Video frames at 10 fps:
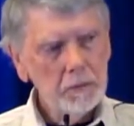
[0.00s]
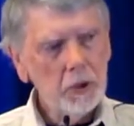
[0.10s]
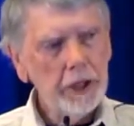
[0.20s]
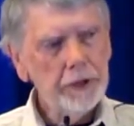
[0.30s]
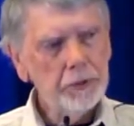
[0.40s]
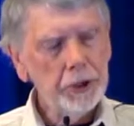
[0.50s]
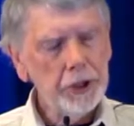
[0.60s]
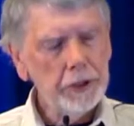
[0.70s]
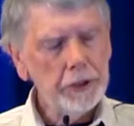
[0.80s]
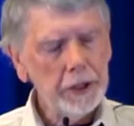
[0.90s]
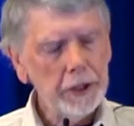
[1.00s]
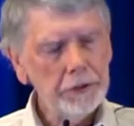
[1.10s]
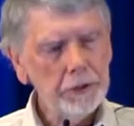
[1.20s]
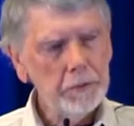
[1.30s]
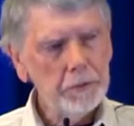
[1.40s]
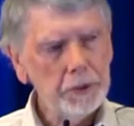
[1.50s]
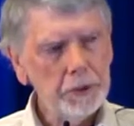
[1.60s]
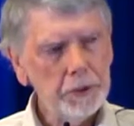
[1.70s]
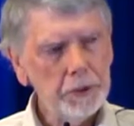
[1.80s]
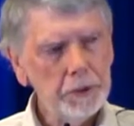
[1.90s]
Why is reincarnation
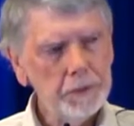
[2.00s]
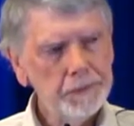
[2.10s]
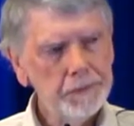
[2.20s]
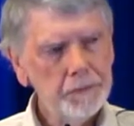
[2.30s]
important to you?